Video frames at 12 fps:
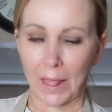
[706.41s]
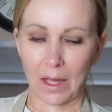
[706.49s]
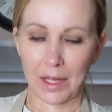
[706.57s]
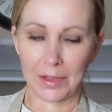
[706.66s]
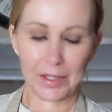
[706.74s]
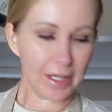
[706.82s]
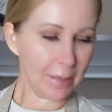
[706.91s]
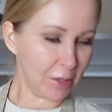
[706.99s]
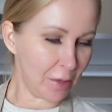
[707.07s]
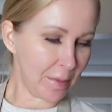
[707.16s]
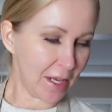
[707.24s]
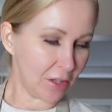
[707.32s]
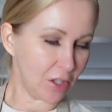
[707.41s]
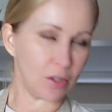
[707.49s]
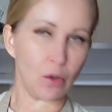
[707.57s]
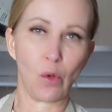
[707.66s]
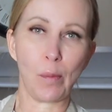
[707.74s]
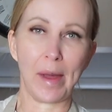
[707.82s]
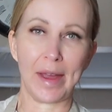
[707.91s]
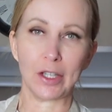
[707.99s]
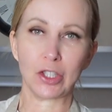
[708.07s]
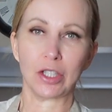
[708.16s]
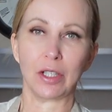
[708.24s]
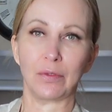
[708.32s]
I think I'm going to make this whole
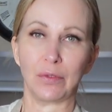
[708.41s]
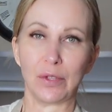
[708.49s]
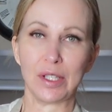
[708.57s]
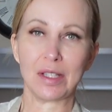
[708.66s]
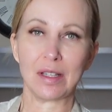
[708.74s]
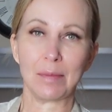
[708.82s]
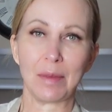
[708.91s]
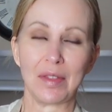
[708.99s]
batch and freeze them,